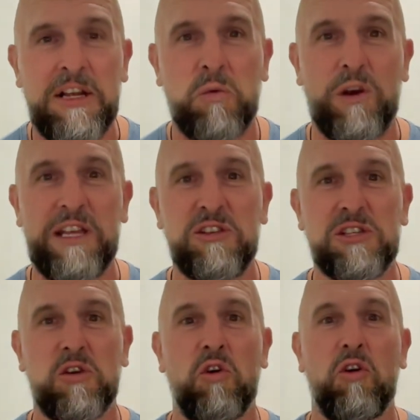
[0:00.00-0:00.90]
winning
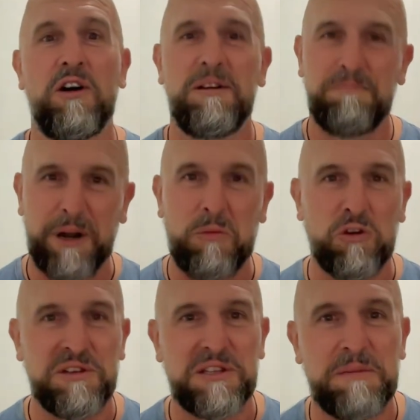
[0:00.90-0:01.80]
score. But it
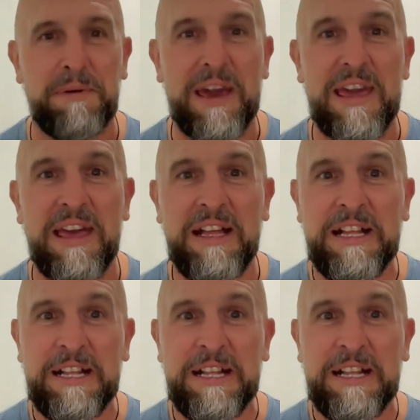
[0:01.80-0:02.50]
wasn't to be.